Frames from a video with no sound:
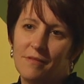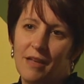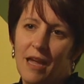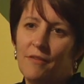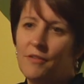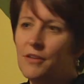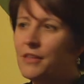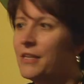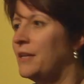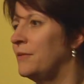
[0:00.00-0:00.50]

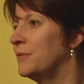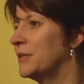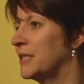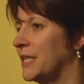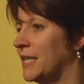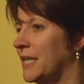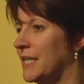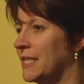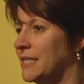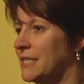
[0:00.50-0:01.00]
everything he was going
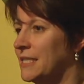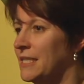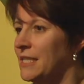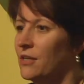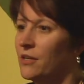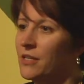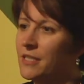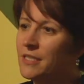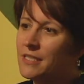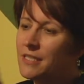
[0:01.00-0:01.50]
to get to see,
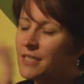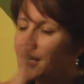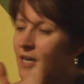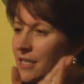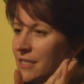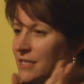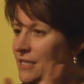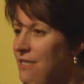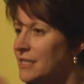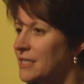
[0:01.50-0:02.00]
all the
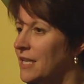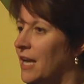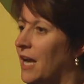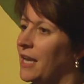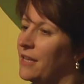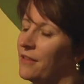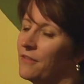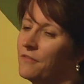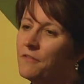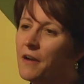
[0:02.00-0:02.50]
stars in the sky
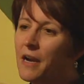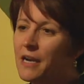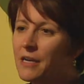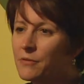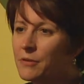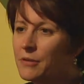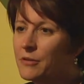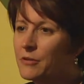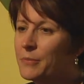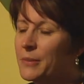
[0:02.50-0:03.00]
and the fire
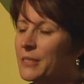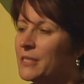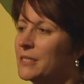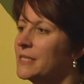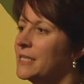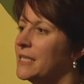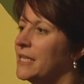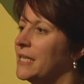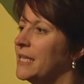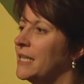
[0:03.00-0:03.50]
we were
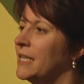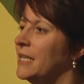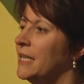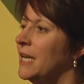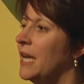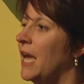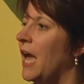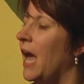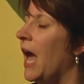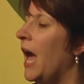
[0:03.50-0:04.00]
building,
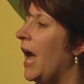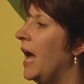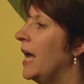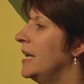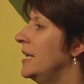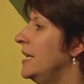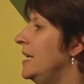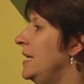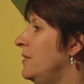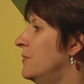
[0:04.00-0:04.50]

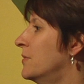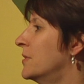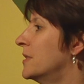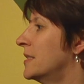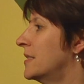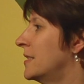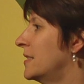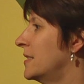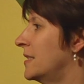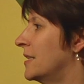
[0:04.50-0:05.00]
and he
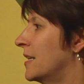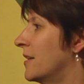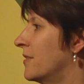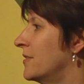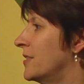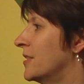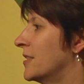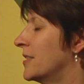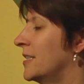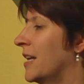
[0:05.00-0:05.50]
was, you know,
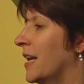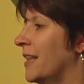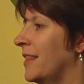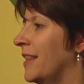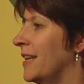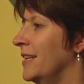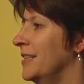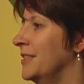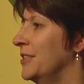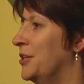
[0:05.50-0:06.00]
just not
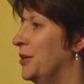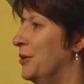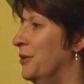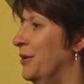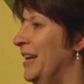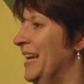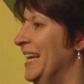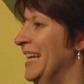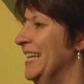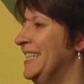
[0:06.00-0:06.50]
that into
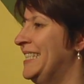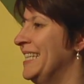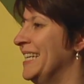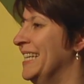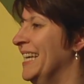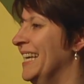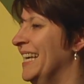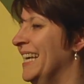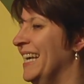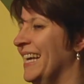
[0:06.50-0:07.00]
it.
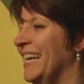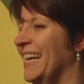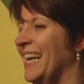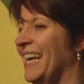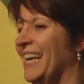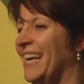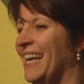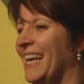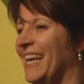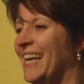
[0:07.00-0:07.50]

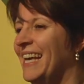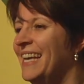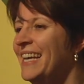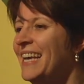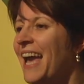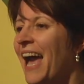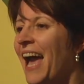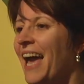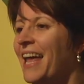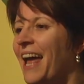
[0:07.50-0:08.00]

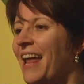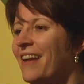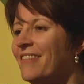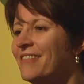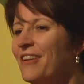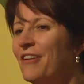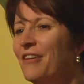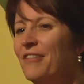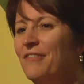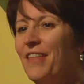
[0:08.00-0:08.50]
And I don't
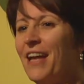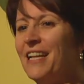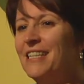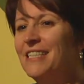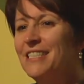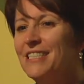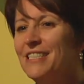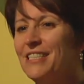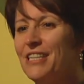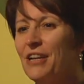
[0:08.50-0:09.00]
know if
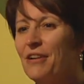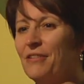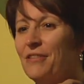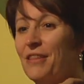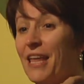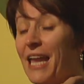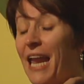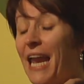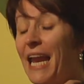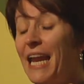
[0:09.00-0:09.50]
that's, you know,
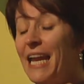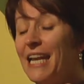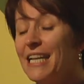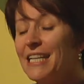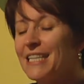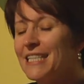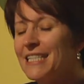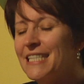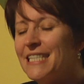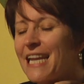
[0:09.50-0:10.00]

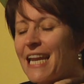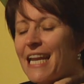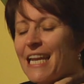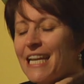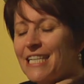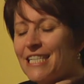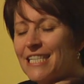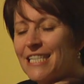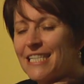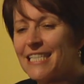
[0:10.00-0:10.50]
the
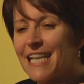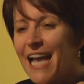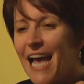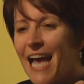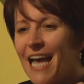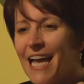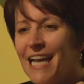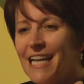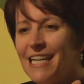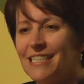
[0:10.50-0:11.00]
stage he's
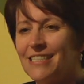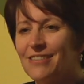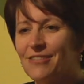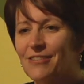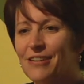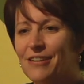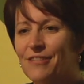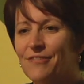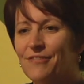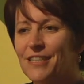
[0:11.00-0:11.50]
at,
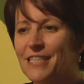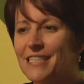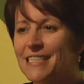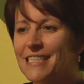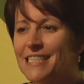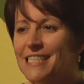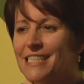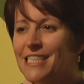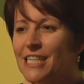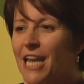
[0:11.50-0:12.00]
or if
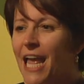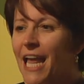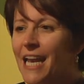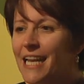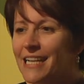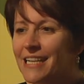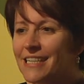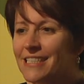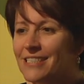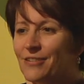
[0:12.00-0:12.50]
it's
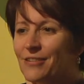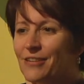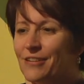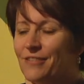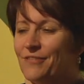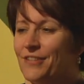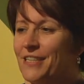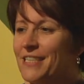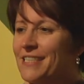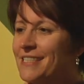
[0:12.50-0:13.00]
genetics, or
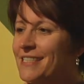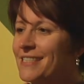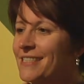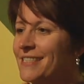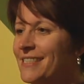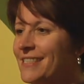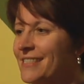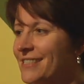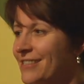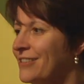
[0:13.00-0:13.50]
if it's
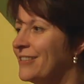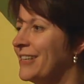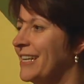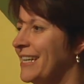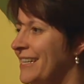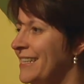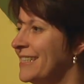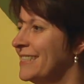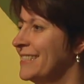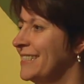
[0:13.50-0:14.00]
he's
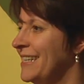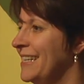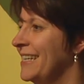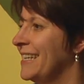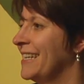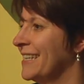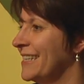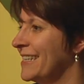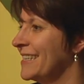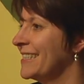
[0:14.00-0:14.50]
already a city
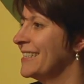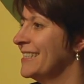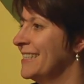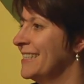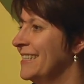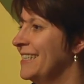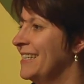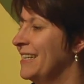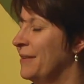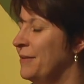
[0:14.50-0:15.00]
kid,
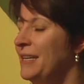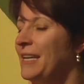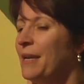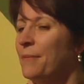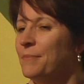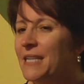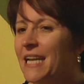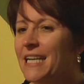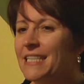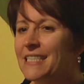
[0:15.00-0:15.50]
and he
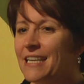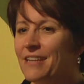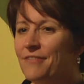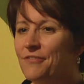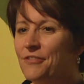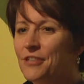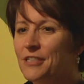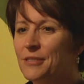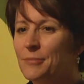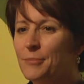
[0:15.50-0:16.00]
kept asking
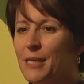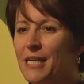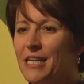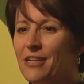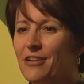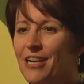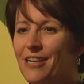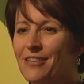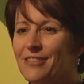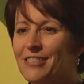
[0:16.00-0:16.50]
for his
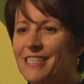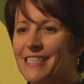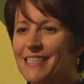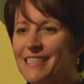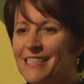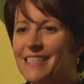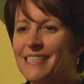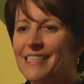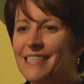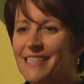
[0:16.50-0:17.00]
playground.
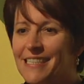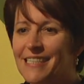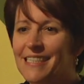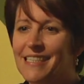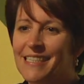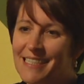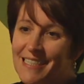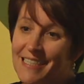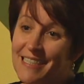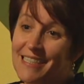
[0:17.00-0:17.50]

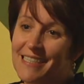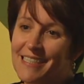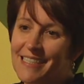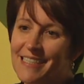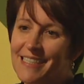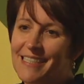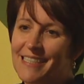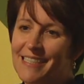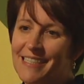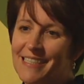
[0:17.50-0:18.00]

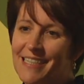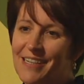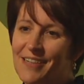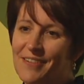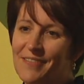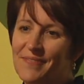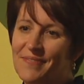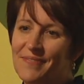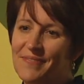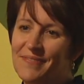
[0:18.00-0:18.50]
So,
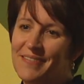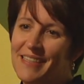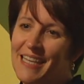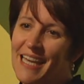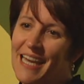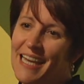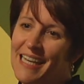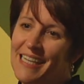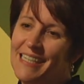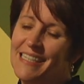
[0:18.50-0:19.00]

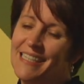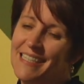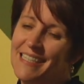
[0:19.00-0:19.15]
yeah.